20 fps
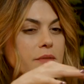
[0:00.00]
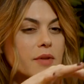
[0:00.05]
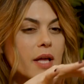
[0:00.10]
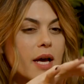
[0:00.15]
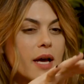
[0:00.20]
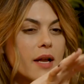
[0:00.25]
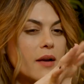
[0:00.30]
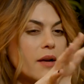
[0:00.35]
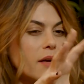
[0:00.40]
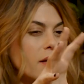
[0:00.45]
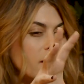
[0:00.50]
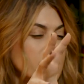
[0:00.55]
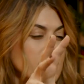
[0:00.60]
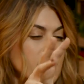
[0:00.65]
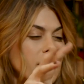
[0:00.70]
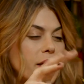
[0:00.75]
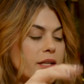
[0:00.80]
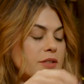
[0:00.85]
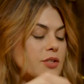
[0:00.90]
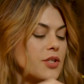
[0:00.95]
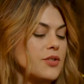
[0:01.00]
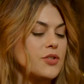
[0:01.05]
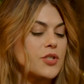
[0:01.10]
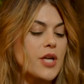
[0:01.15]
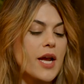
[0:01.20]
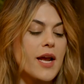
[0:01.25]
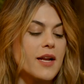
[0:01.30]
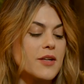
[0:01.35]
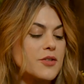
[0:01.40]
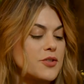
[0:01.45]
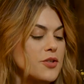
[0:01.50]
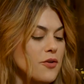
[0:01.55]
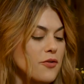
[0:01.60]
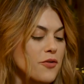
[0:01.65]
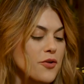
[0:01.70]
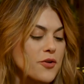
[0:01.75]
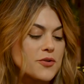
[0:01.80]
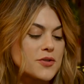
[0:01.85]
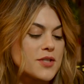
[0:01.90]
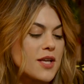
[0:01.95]
of that, it just changed
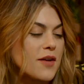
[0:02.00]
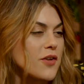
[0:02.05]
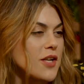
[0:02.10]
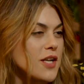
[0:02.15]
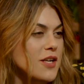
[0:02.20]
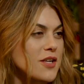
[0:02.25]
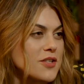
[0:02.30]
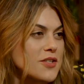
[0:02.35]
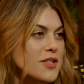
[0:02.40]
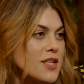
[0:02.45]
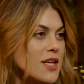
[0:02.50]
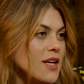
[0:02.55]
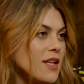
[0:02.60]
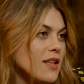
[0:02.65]
over those seven years.